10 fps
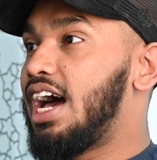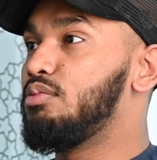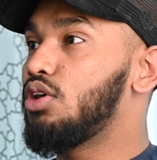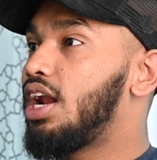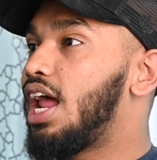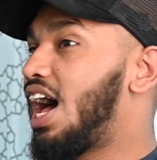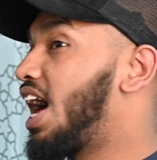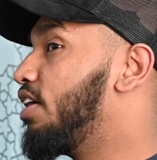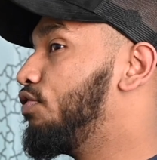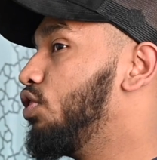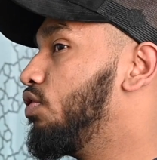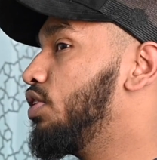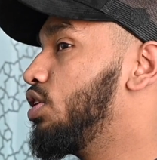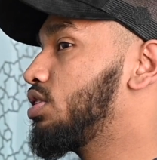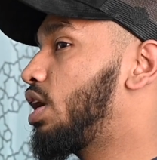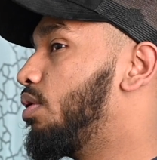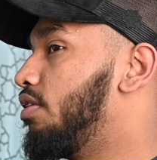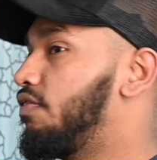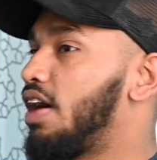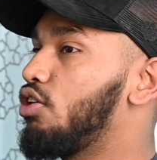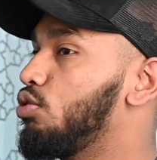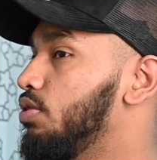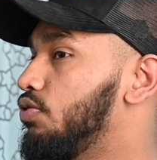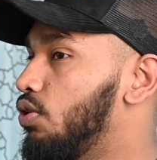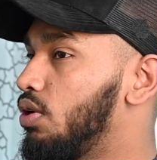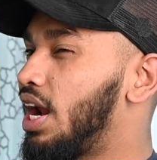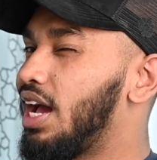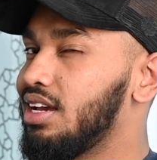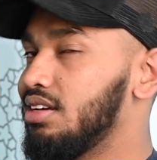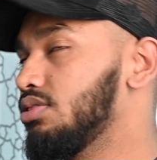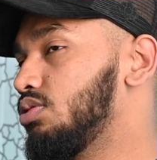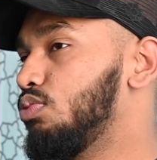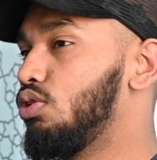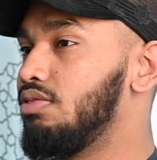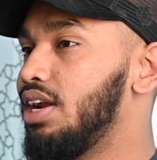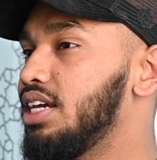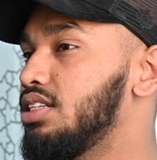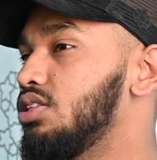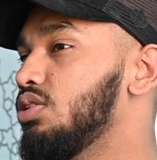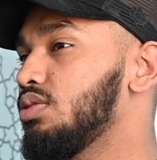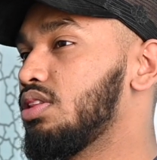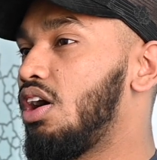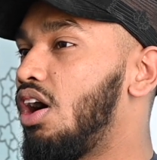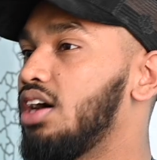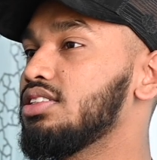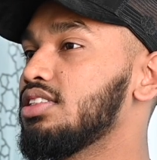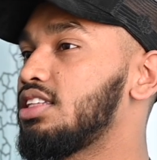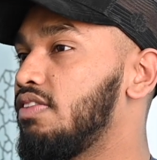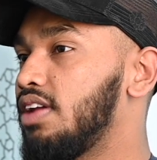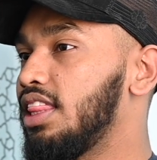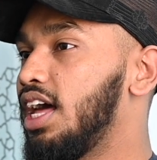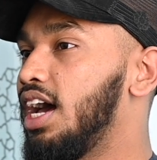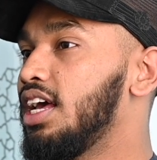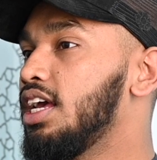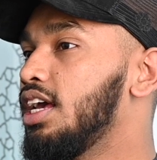I'm not gonna lie, I had a few videos that went viral before, like it was more related to do with cars and stuff like that,